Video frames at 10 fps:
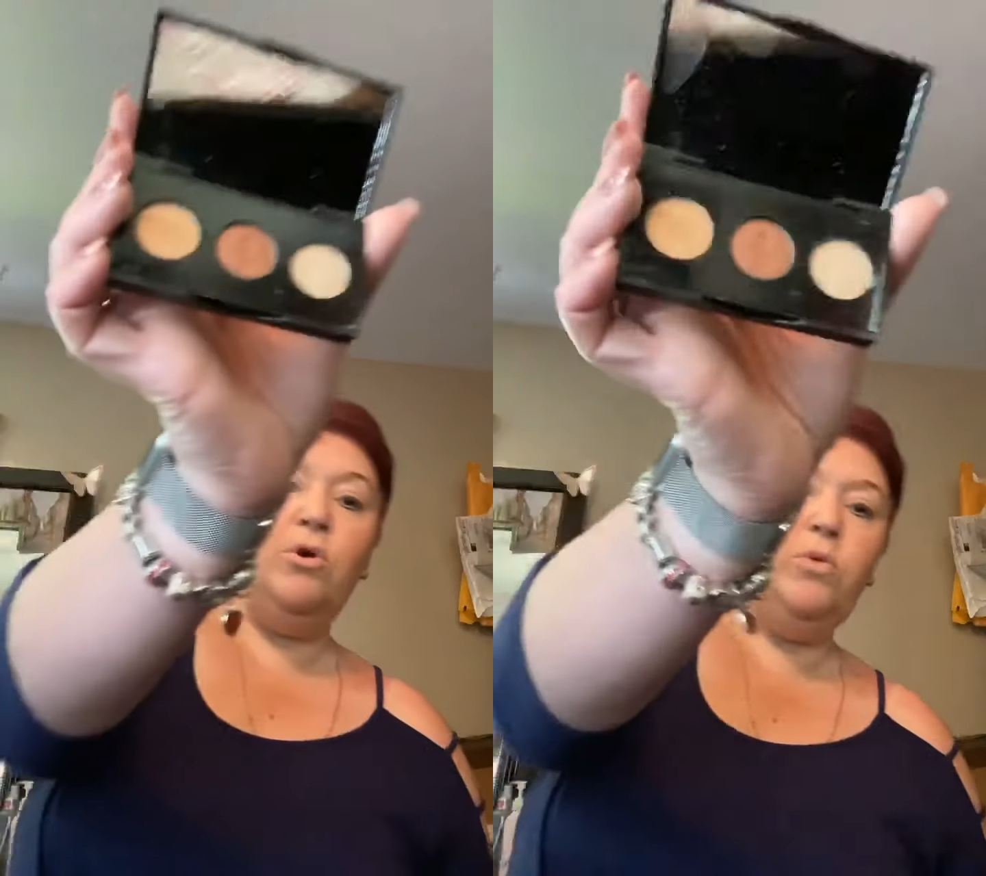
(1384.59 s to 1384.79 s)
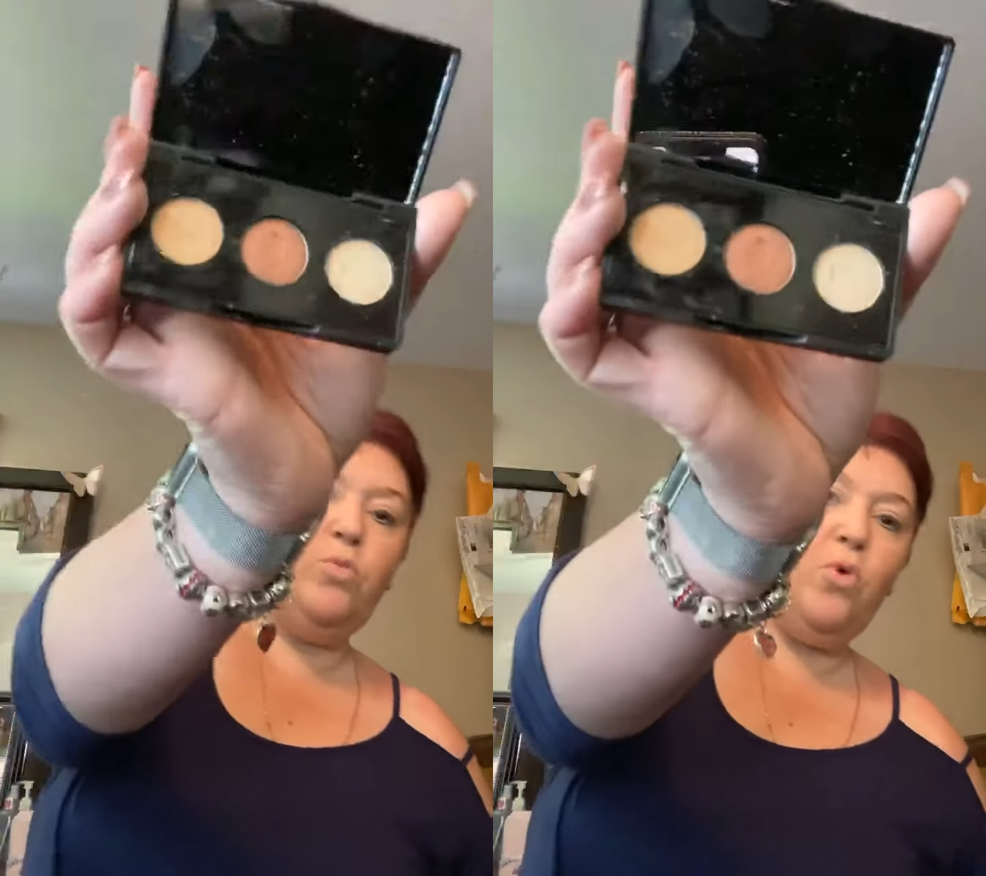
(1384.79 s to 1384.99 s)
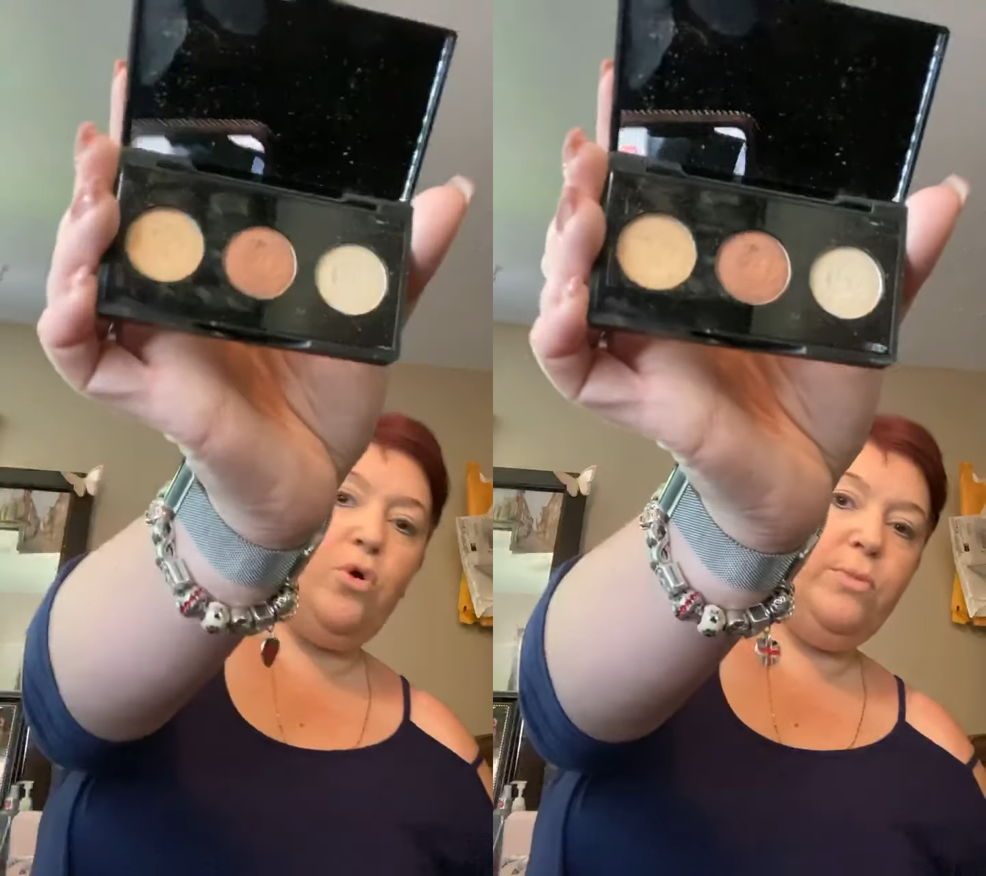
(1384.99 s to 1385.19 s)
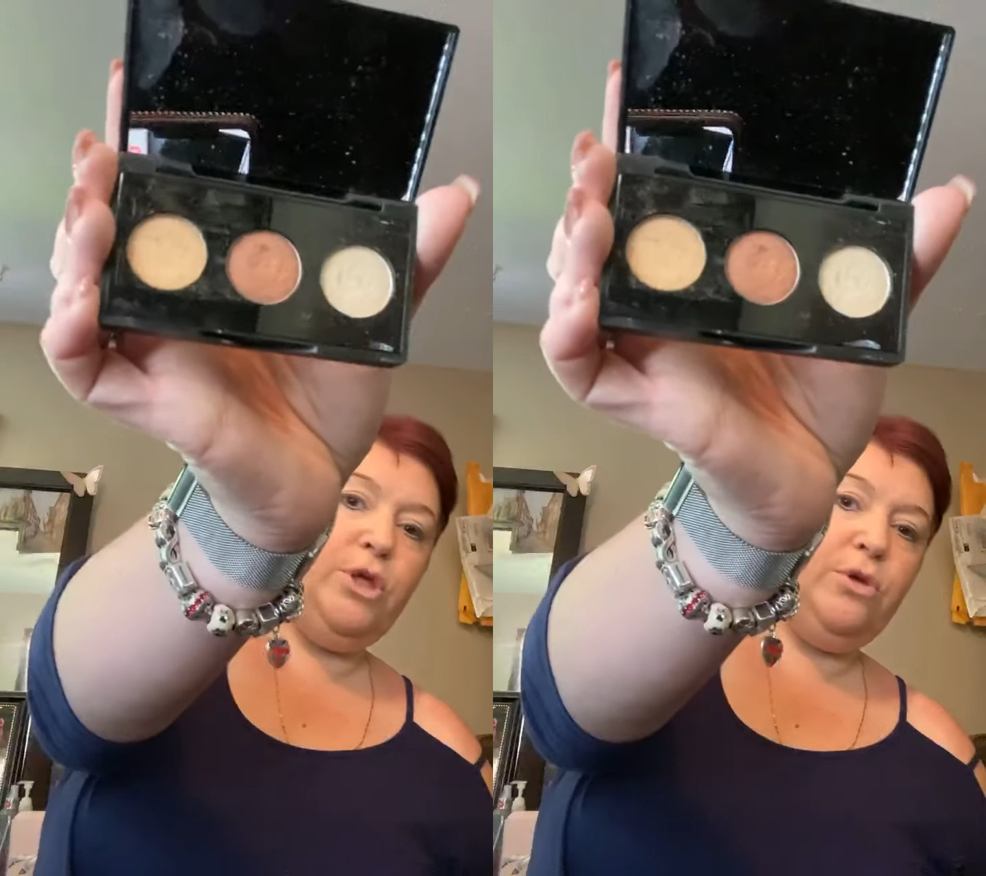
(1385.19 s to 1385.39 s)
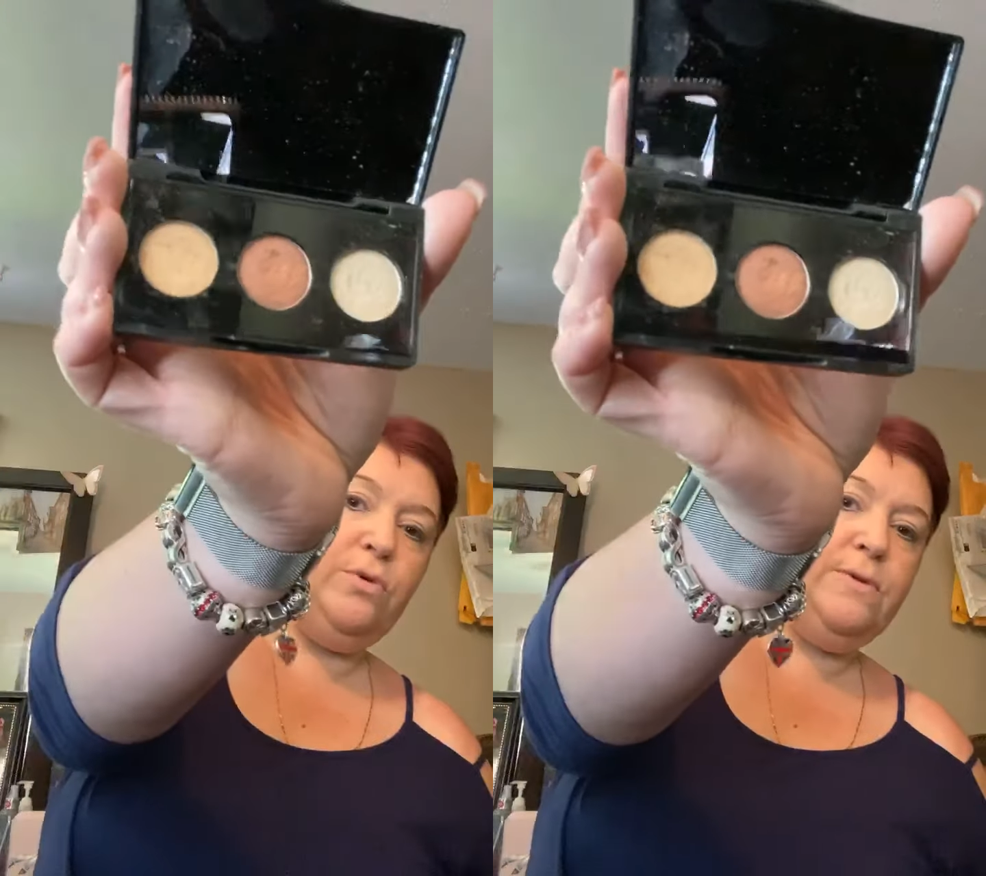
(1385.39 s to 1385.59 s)
with warm
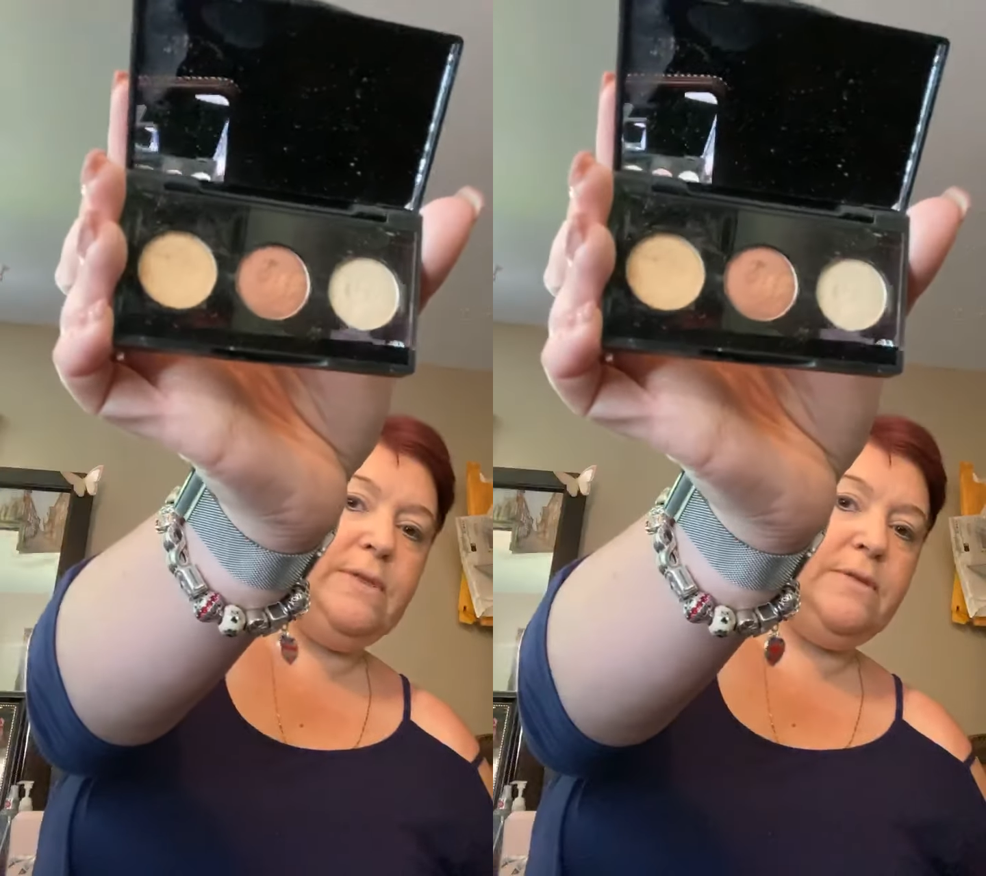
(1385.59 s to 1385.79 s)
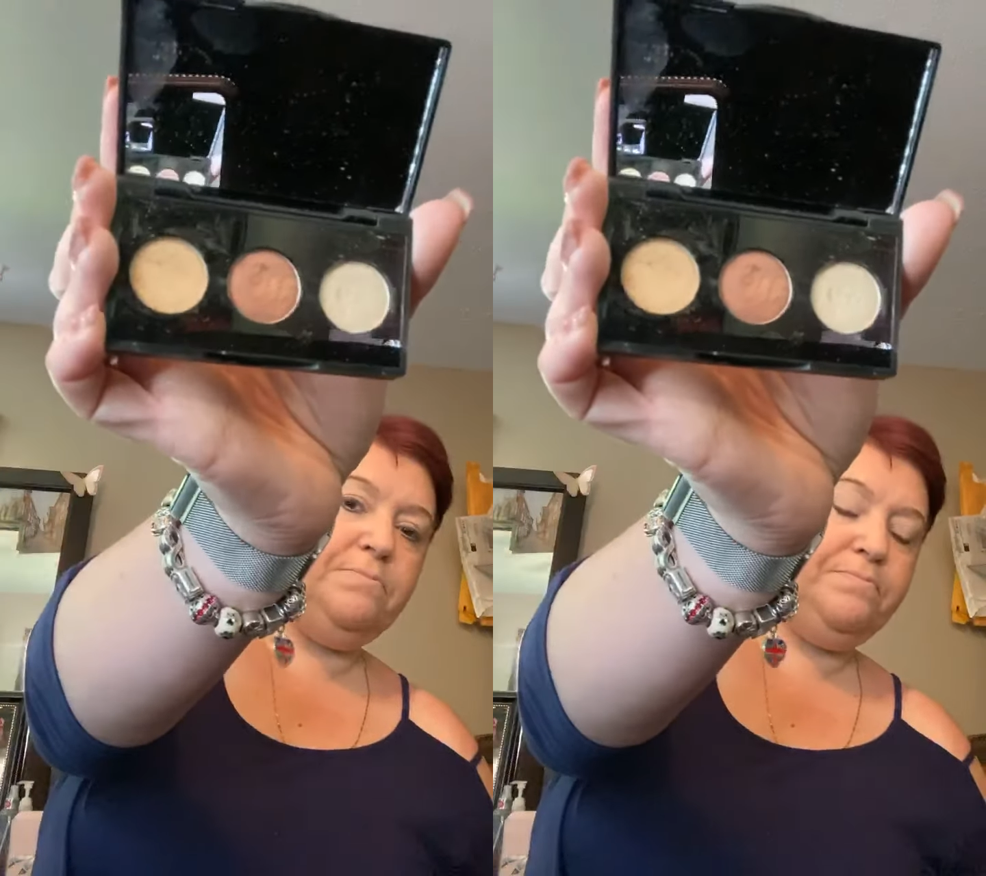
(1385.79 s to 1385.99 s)
hues.